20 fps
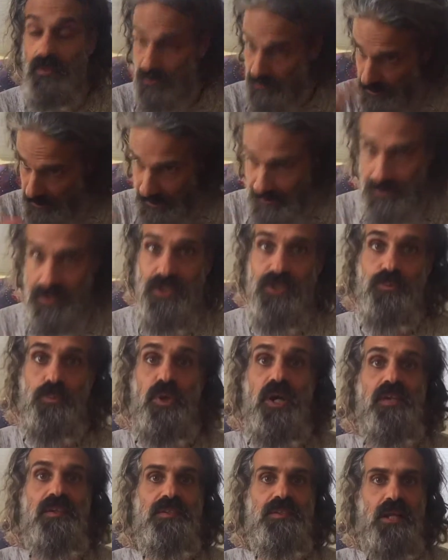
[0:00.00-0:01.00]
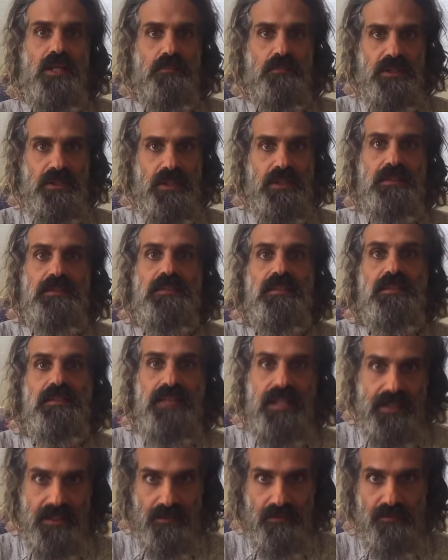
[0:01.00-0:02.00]
and express that, but that's the
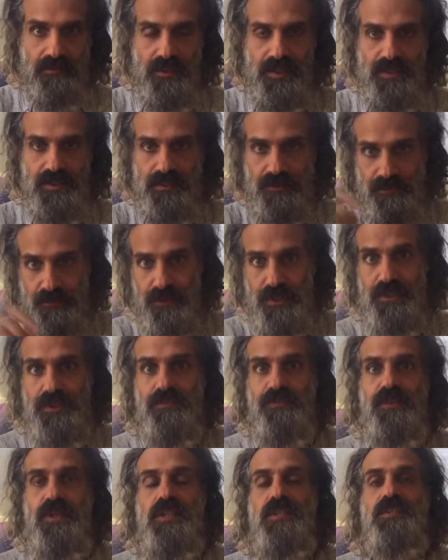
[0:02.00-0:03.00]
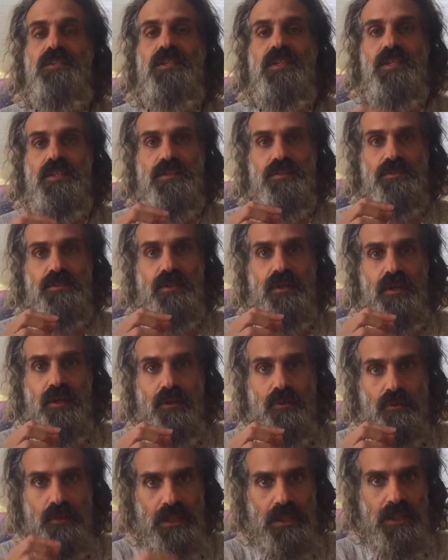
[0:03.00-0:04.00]
second phase. The first phase is
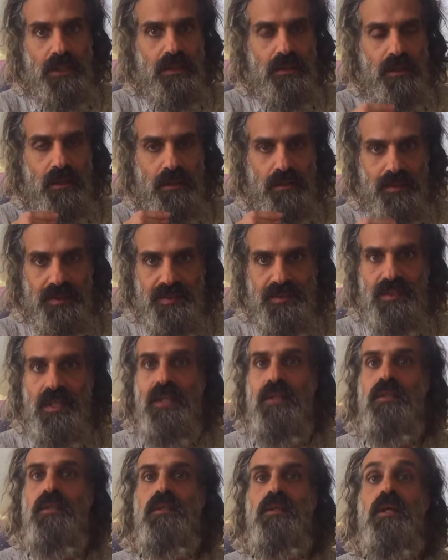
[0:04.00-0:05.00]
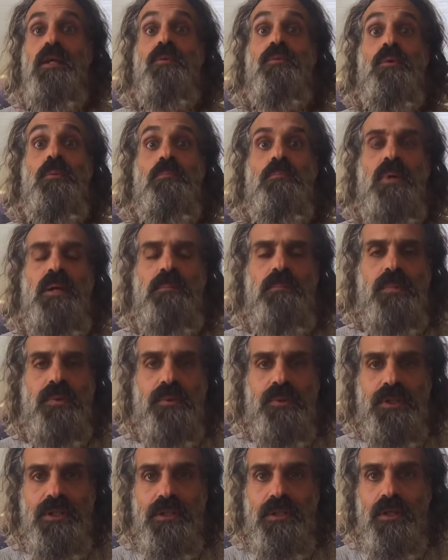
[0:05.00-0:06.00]
really understanding and
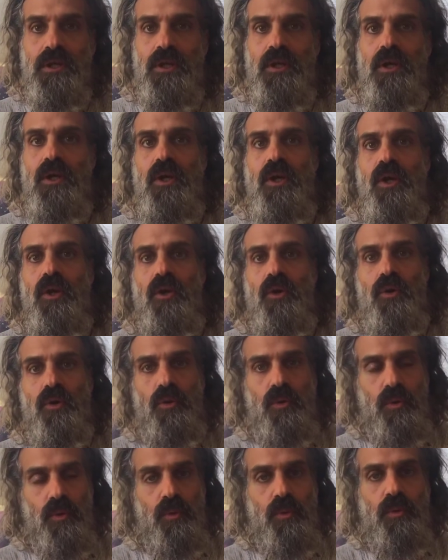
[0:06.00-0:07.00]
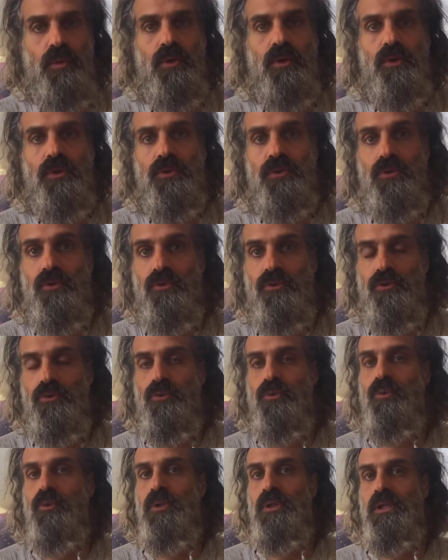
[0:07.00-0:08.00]
remembering who you
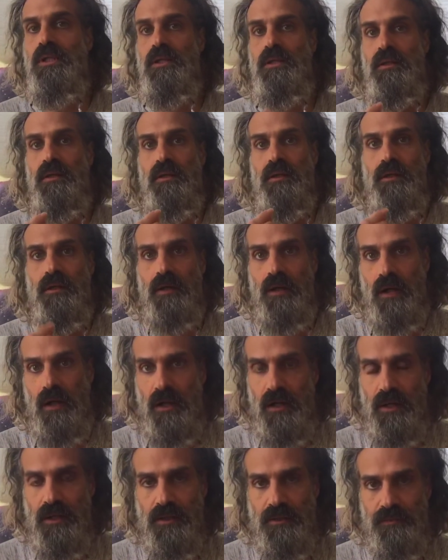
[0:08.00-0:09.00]
truly are.